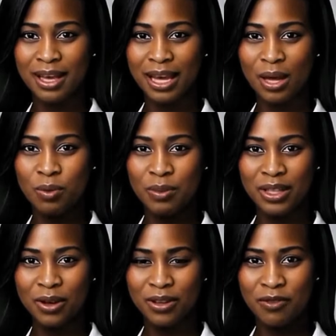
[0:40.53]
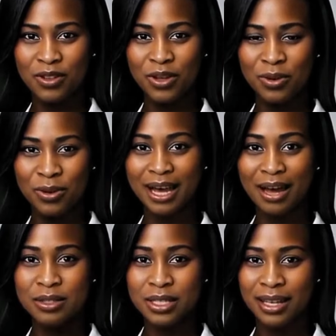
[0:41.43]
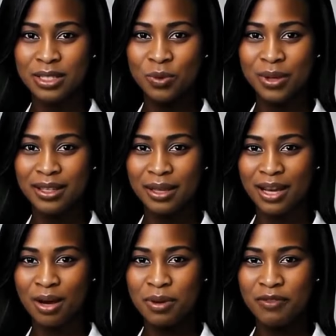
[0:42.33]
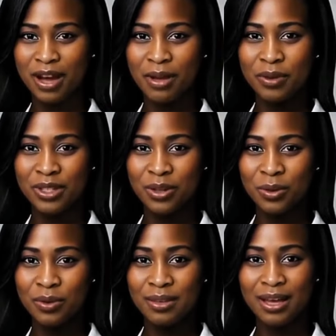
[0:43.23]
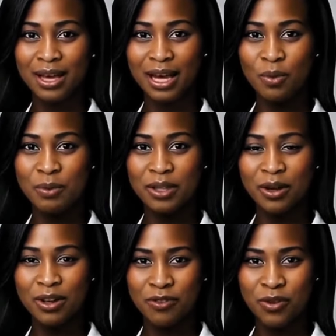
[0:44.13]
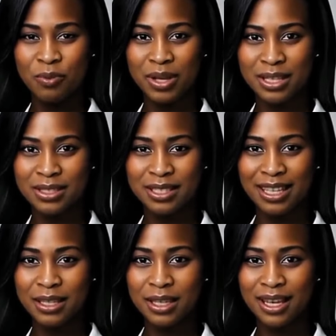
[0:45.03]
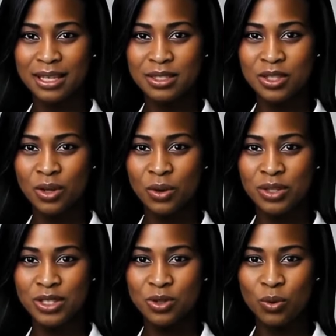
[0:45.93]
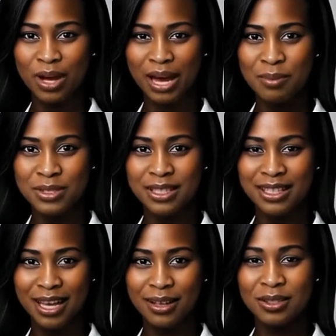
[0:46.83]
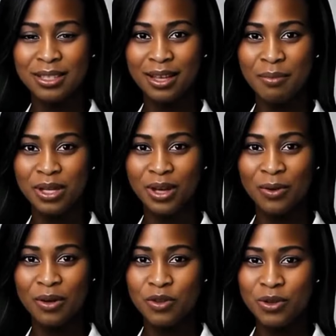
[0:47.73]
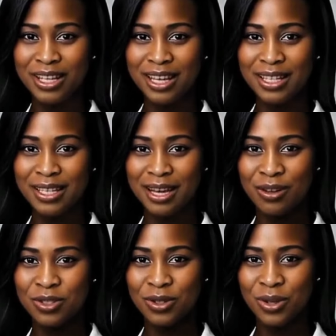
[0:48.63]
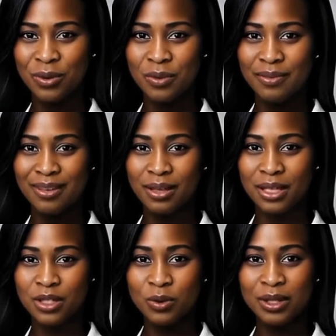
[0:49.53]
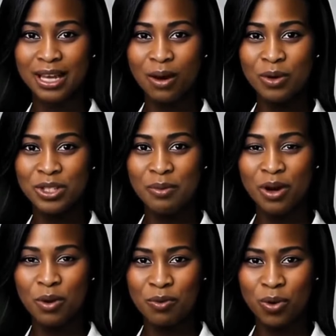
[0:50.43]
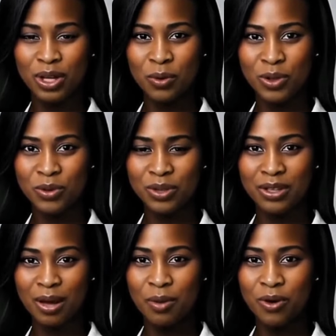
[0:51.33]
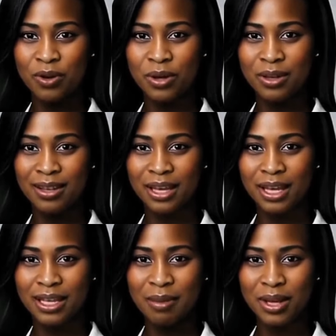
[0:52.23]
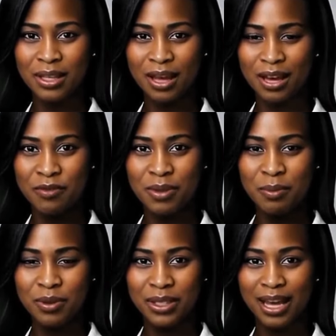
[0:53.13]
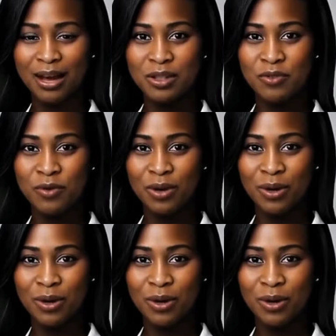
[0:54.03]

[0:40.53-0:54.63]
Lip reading: You see it? This rishi. There is more catfish, dry catfish. There is shaki, but everything is inside. It's giving what it's supposed to give.